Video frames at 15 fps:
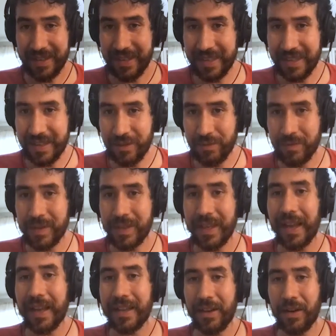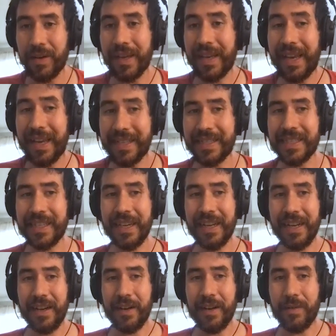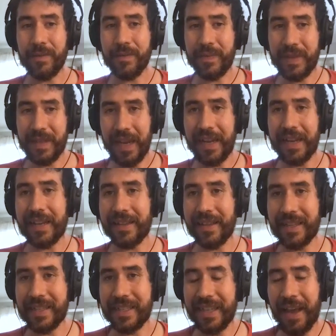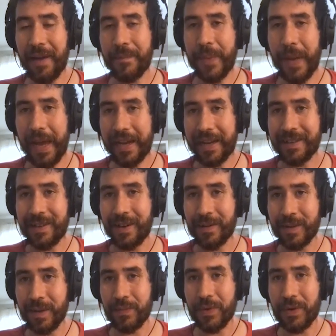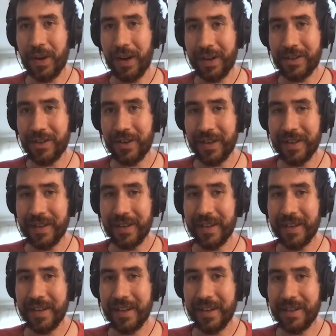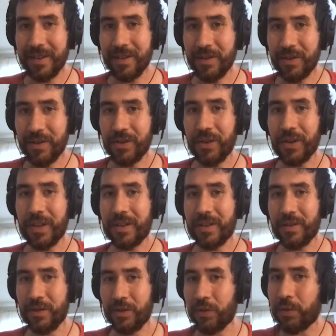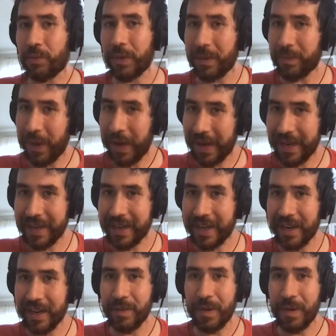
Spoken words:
you did, you know, he is taking this step back in terms of production, should you be paying him a